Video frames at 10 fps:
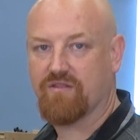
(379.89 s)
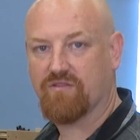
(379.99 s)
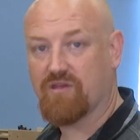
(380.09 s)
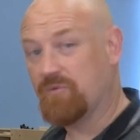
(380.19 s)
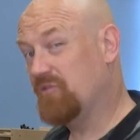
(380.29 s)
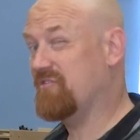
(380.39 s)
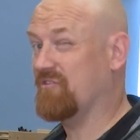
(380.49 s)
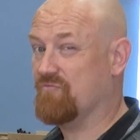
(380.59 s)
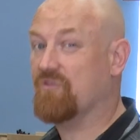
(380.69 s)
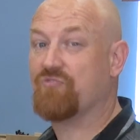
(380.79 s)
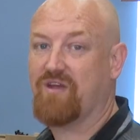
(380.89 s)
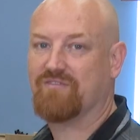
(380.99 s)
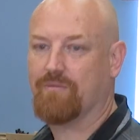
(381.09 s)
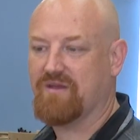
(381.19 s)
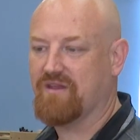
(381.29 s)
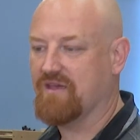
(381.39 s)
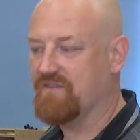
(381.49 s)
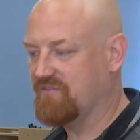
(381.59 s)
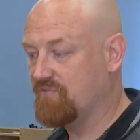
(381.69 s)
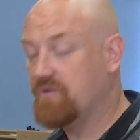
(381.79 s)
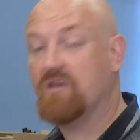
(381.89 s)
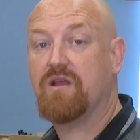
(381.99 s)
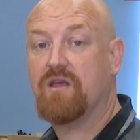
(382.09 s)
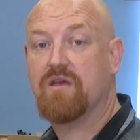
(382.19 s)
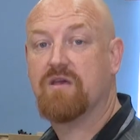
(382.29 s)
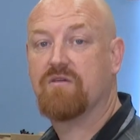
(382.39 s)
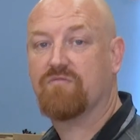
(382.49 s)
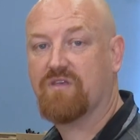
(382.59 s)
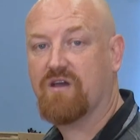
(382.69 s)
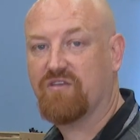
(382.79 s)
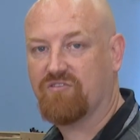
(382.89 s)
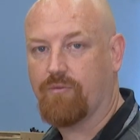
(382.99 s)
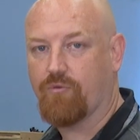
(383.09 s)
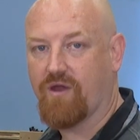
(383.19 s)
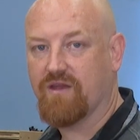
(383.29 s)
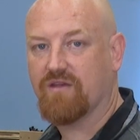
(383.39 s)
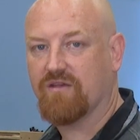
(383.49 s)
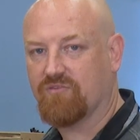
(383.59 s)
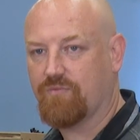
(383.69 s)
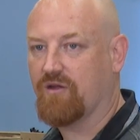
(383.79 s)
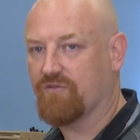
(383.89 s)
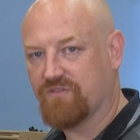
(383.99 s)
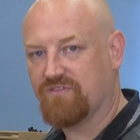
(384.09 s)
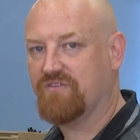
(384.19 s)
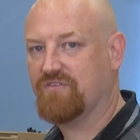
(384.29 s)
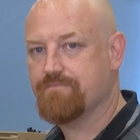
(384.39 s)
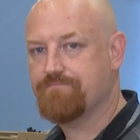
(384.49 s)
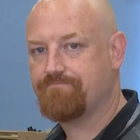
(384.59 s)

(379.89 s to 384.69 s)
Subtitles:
The computer doesn't run trains up into here. This is purely for the guys to operate as part of the system.